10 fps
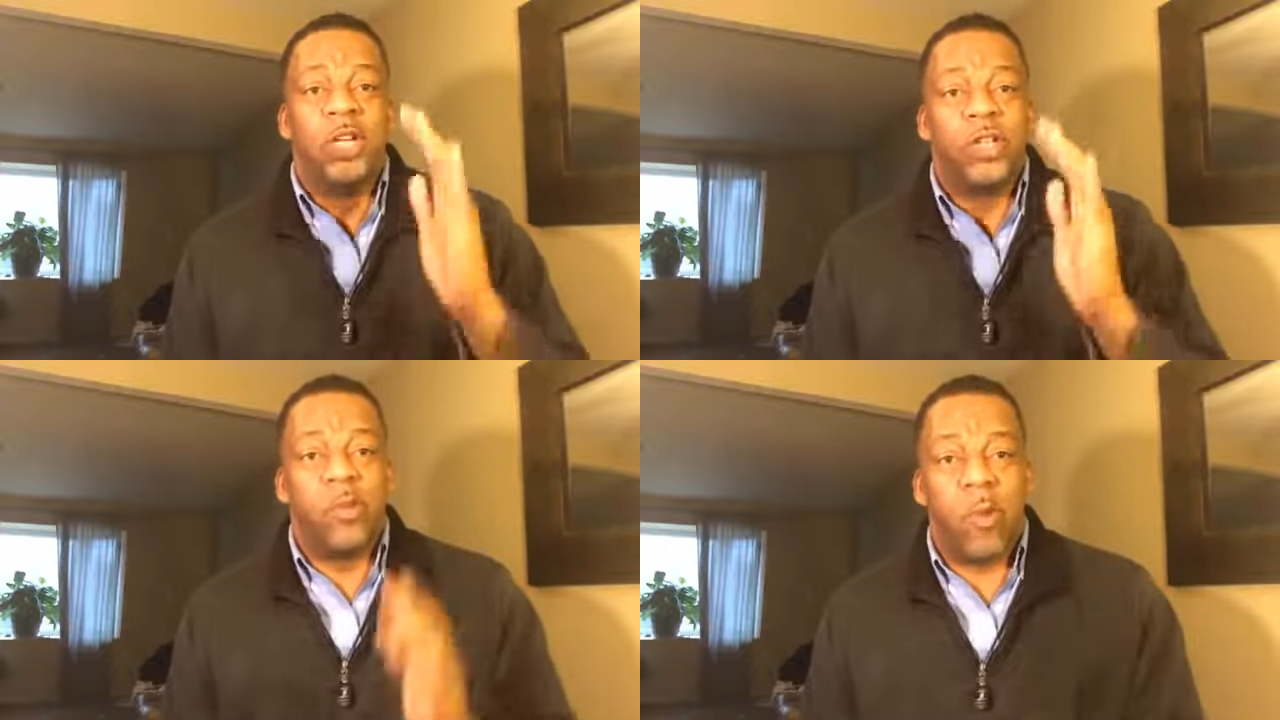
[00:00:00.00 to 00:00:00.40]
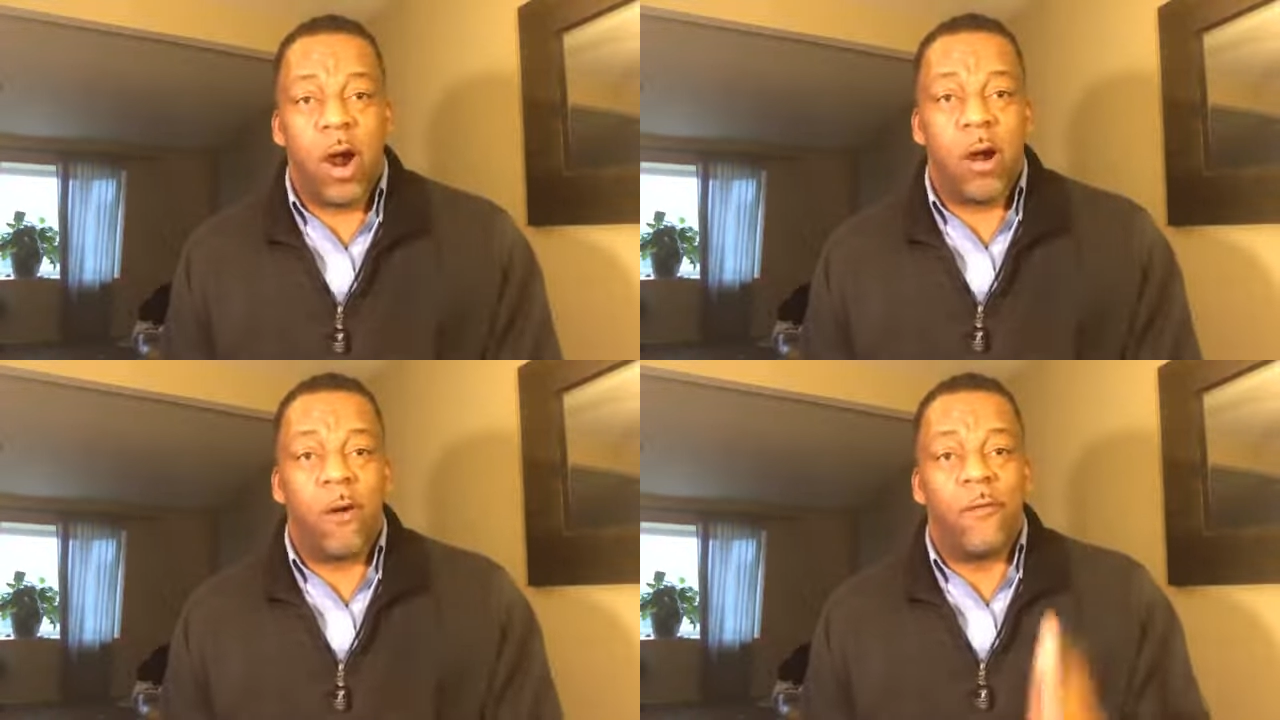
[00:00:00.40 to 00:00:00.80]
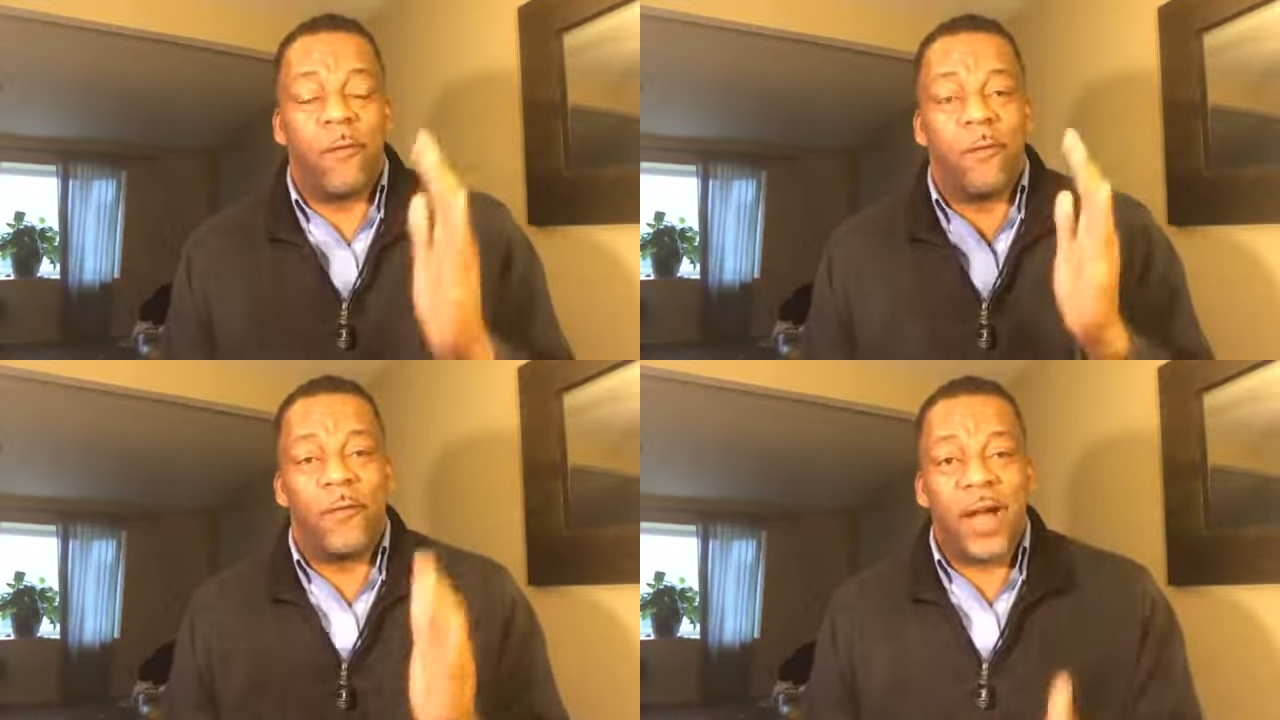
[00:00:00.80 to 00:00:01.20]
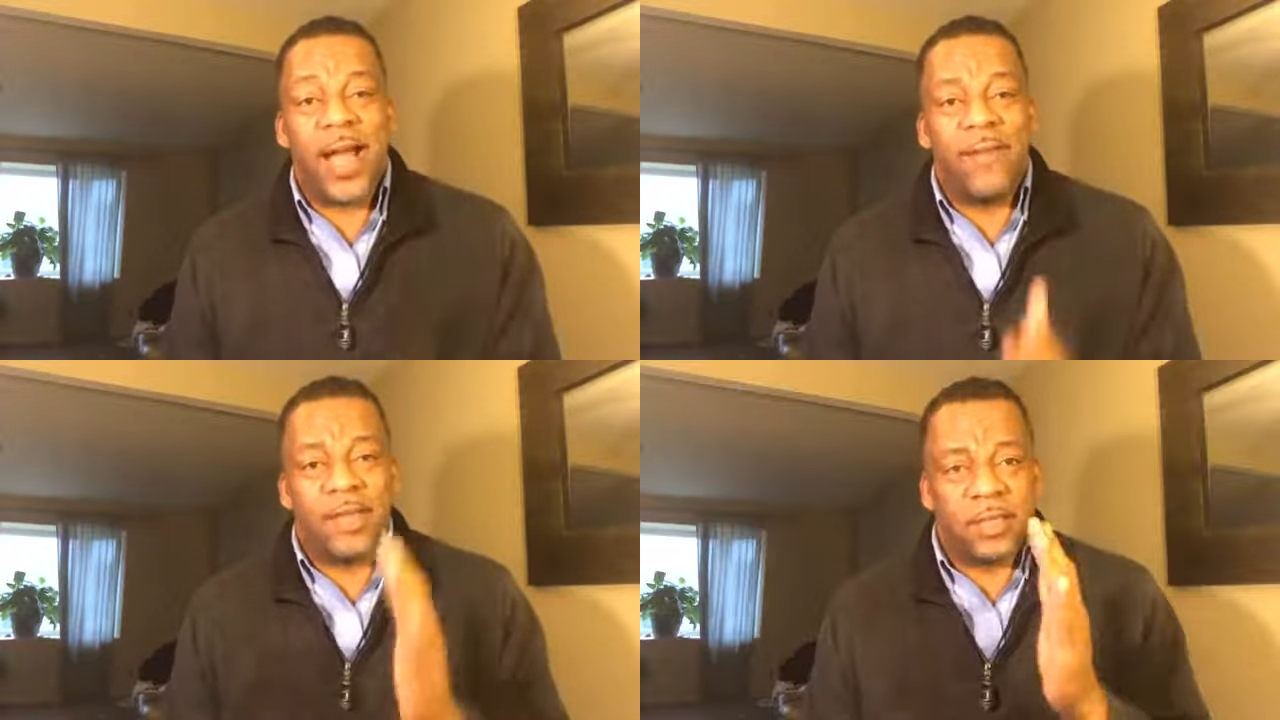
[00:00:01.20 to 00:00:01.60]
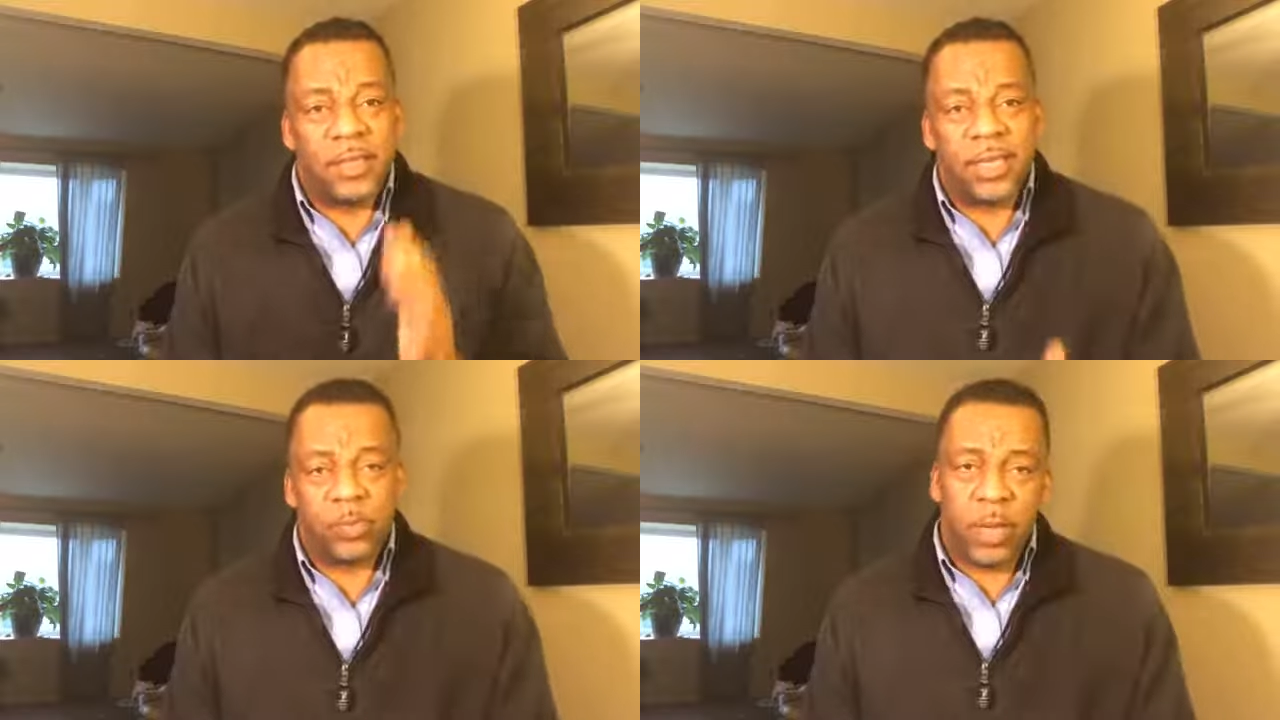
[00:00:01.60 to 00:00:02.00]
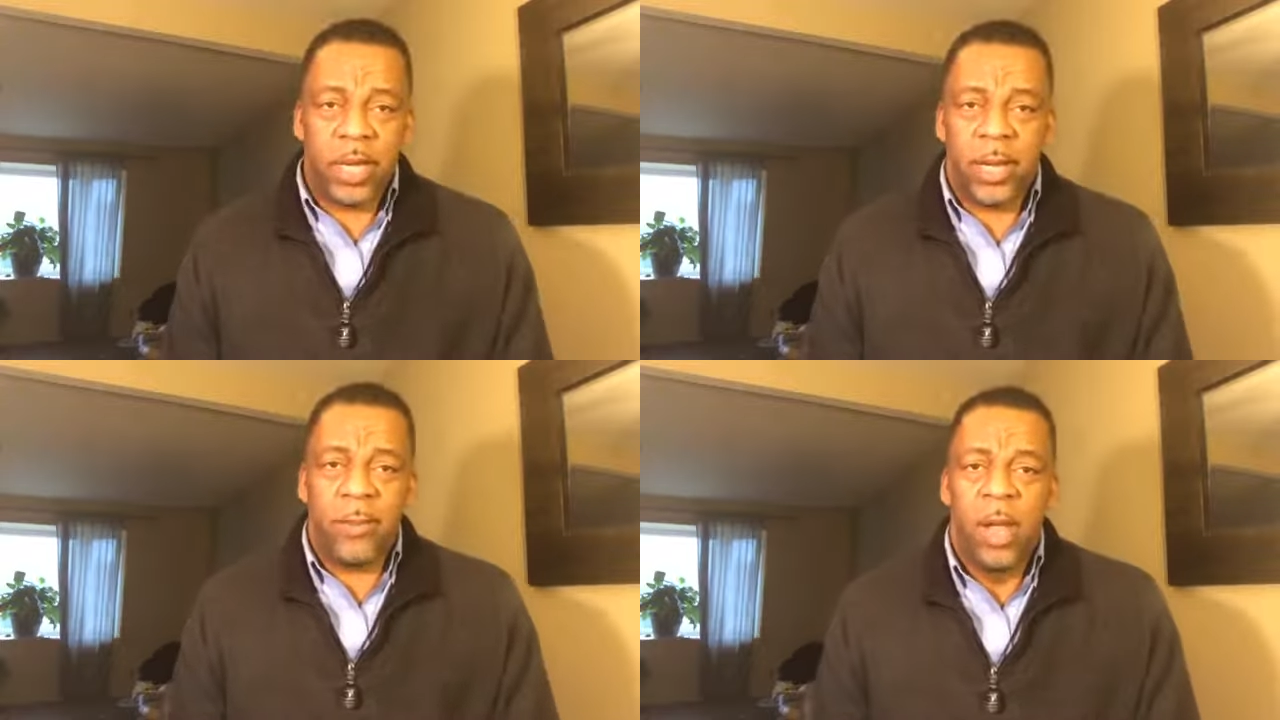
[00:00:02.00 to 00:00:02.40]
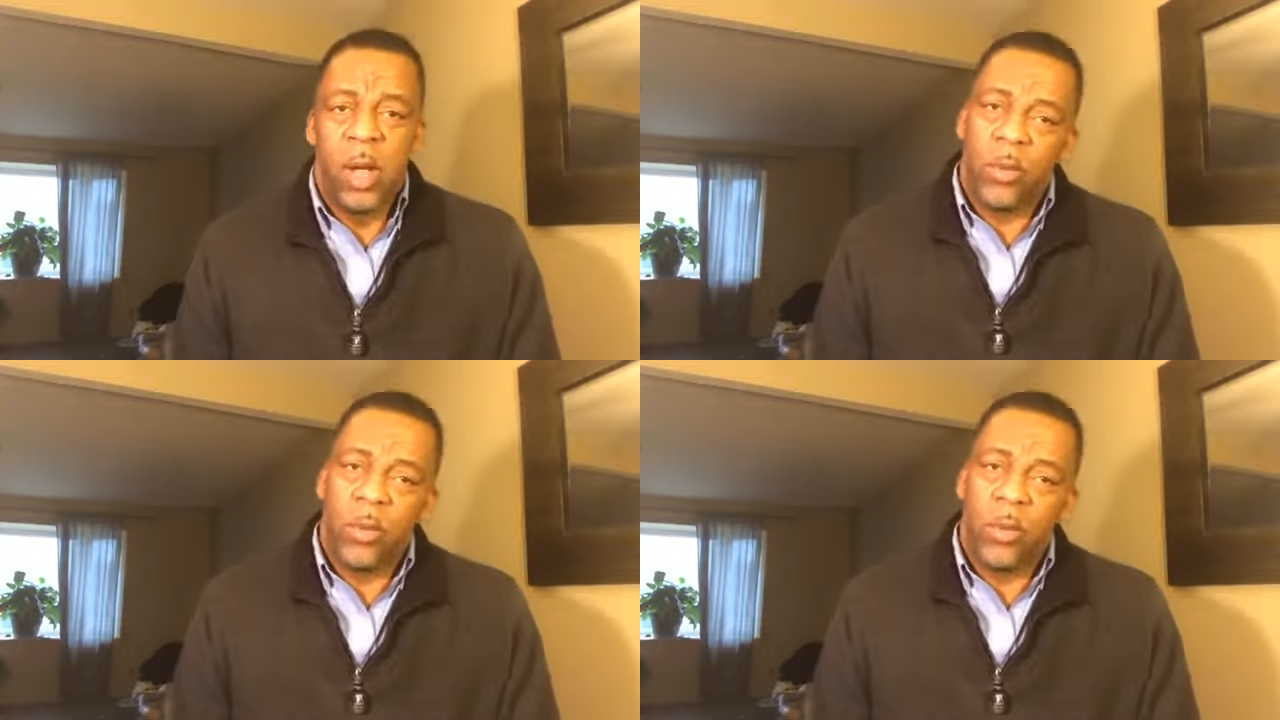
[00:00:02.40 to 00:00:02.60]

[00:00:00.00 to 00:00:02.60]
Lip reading: tomorrow from 5 to 6 p.m.